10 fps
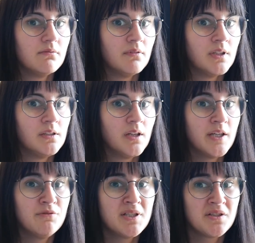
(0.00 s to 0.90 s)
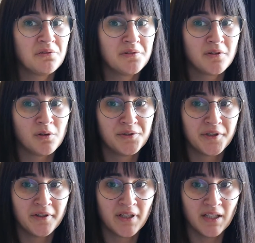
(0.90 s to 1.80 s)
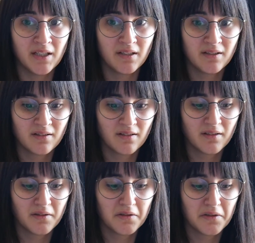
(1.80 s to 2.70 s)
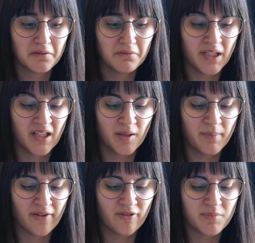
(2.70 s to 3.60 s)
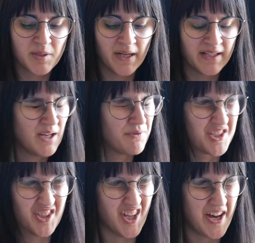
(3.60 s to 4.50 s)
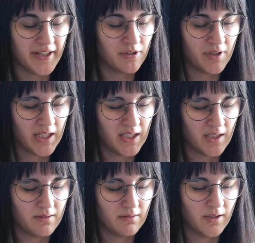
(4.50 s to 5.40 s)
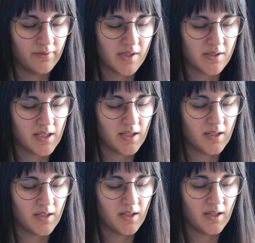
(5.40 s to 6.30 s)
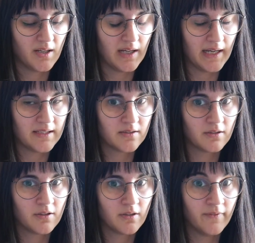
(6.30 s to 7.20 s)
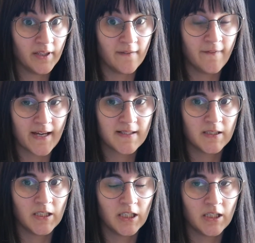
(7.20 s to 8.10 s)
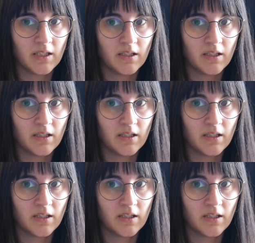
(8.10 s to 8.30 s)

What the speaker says: well, I quit cold turkey when I got back from Japan. That was not a good idea, obviously. I started on venlafaxine